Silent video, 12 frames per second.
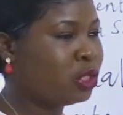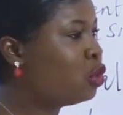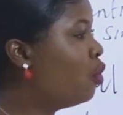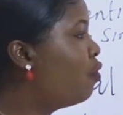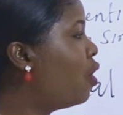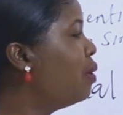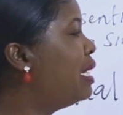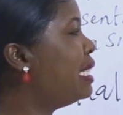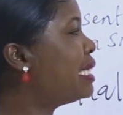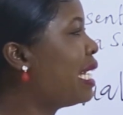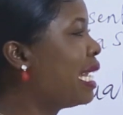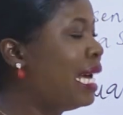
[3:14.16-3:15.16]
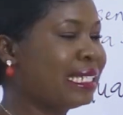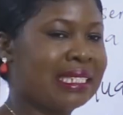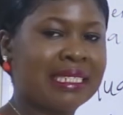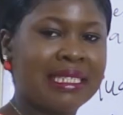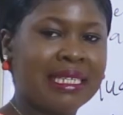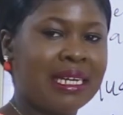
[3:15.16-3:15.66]
So for this
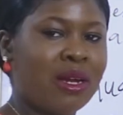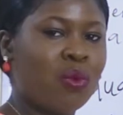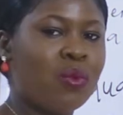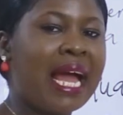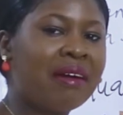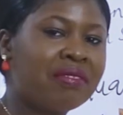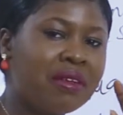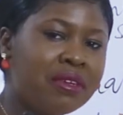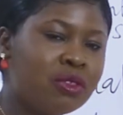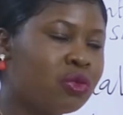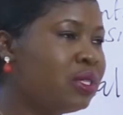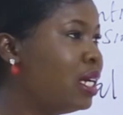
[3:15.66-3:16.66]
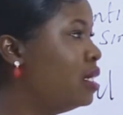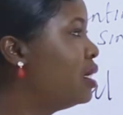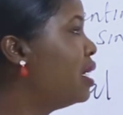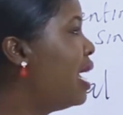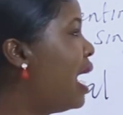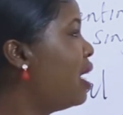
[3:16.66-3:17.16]
class we have 3
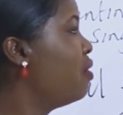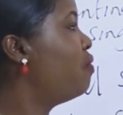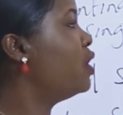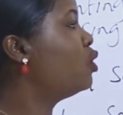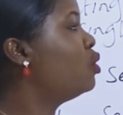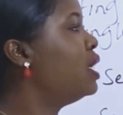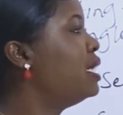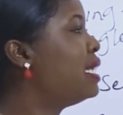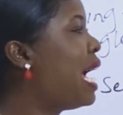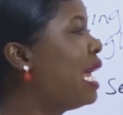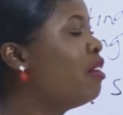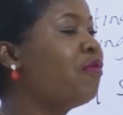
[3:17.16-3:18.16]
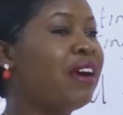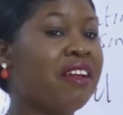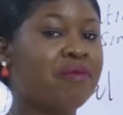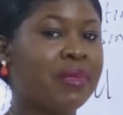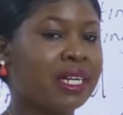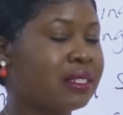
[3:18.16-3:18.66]
students, and the first student add
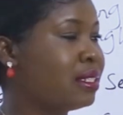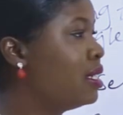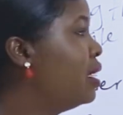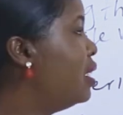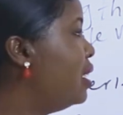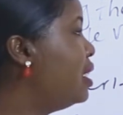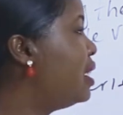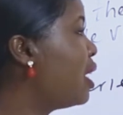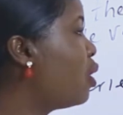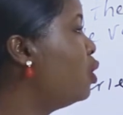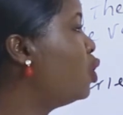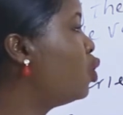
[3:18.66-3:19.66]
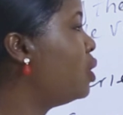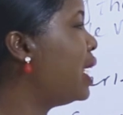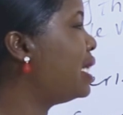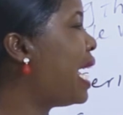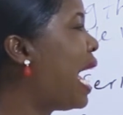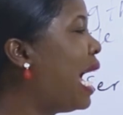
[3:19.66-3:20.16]
5 marks, the second
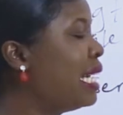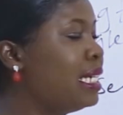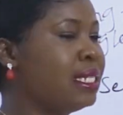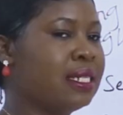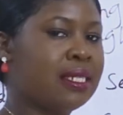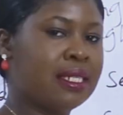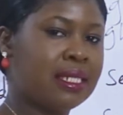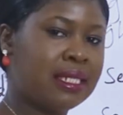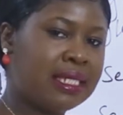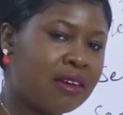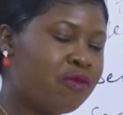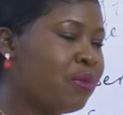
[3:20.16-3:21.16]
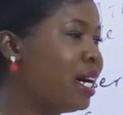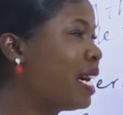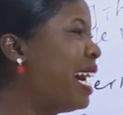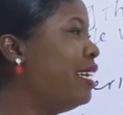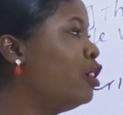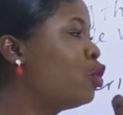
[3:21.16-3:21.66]
student add 7
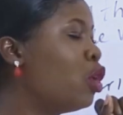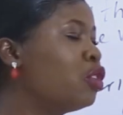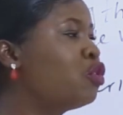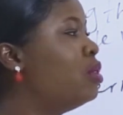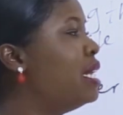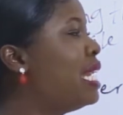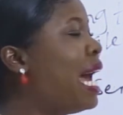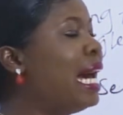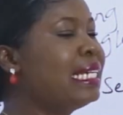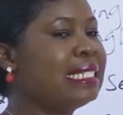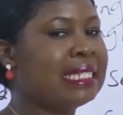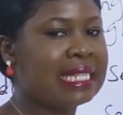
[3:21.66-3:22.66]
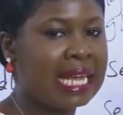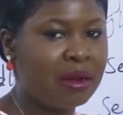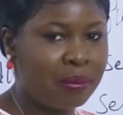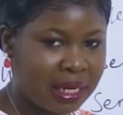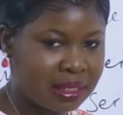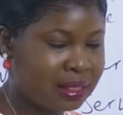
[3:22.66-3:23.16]
marks, and the third student add
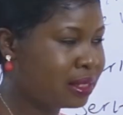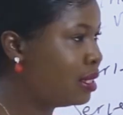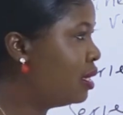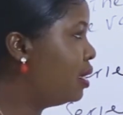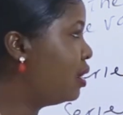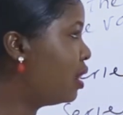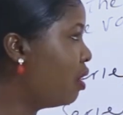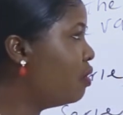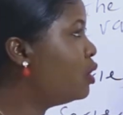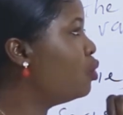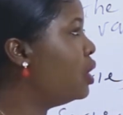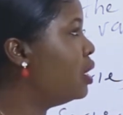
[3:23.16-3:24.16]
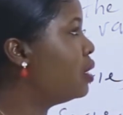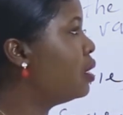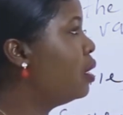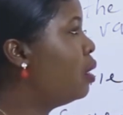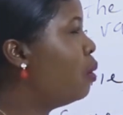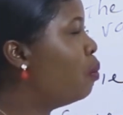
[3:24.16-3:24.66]
10 marks. 3
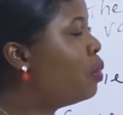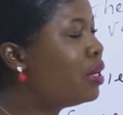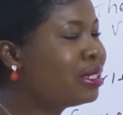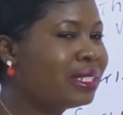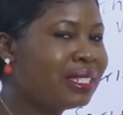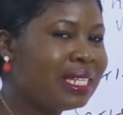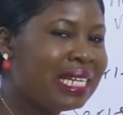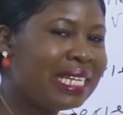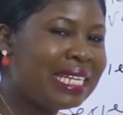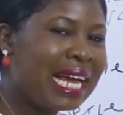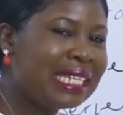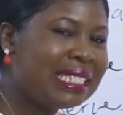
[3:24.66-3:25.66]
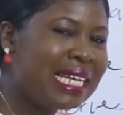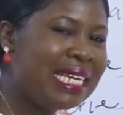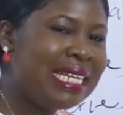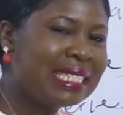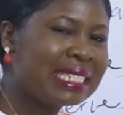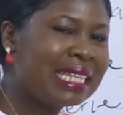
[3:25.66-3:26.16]
students. But there is
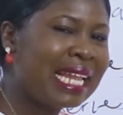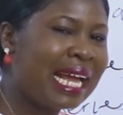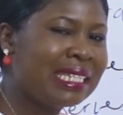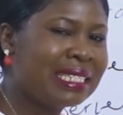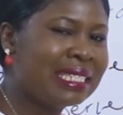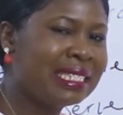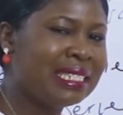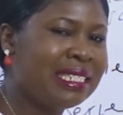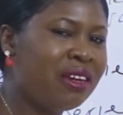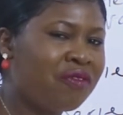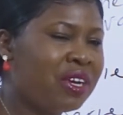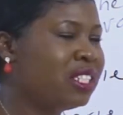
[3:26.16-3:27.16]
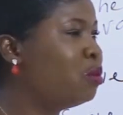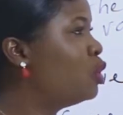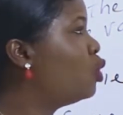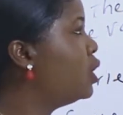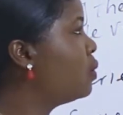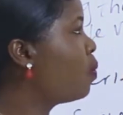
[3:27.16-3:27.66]
a slight difference
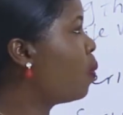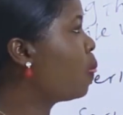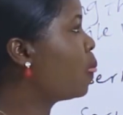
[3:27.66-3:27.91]
between